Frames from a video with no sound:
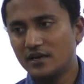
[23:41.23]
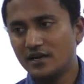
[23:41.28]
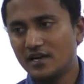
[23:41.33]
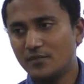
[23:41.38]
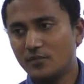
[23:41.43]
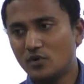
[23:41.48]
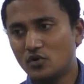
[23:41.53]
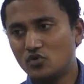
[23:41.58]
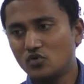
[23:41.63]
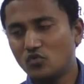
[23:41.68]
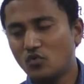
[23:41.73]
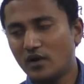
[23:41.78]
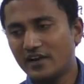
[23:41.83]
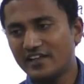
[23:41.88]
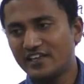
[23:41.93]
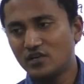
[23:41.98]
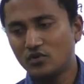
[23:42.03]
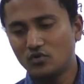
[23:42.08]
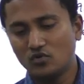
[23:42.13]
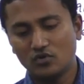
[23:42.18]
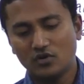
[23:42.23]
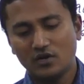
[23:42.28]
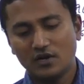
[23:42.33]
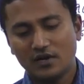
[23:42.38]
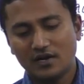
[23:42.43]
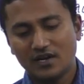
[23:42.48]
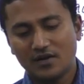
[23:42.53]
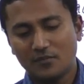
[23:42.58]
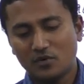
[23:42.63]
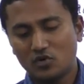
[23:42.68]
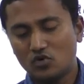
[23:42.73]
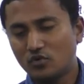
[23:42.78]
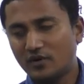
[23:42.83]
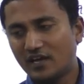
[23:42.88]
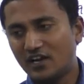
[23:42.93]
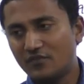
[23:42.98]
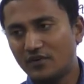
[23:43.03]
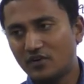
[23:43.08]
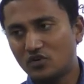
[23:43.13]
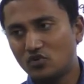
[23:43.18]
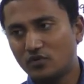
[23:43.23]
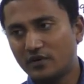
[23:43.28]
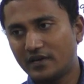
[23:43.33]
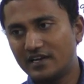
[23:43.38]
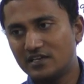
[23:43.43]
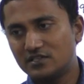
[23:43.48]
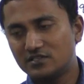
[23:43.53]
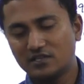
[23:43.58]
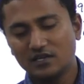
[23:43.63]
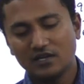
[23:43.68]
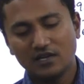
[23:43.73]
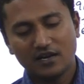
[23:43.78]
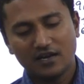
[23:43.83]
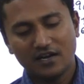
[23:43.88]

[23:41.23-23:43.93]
Number 2, volcano. Number 2, convective currents.